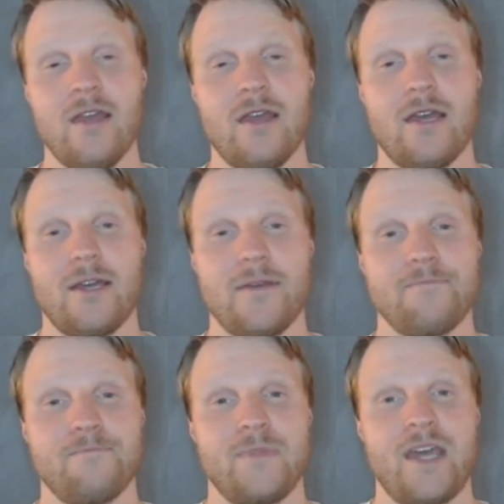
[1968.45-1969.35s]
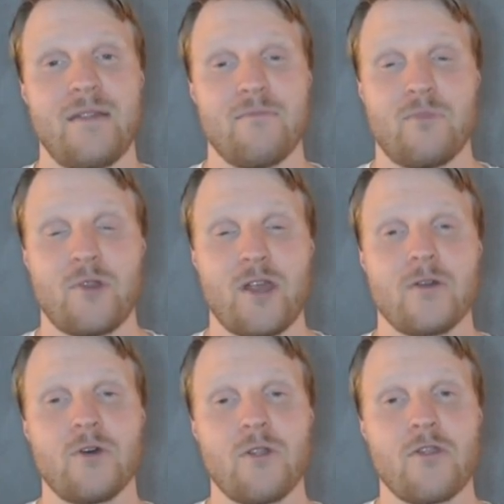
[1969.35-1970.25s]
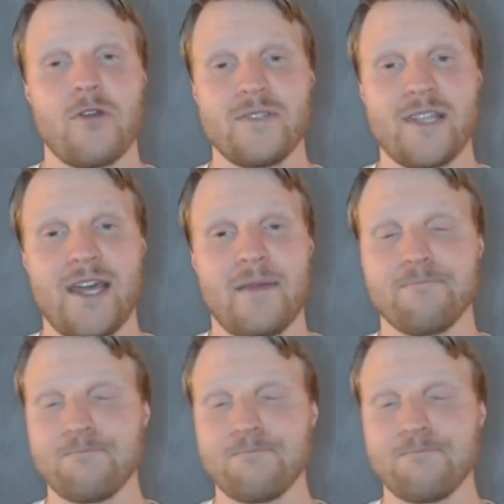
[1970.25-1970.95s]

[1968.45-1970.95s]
and put it out on Thursday,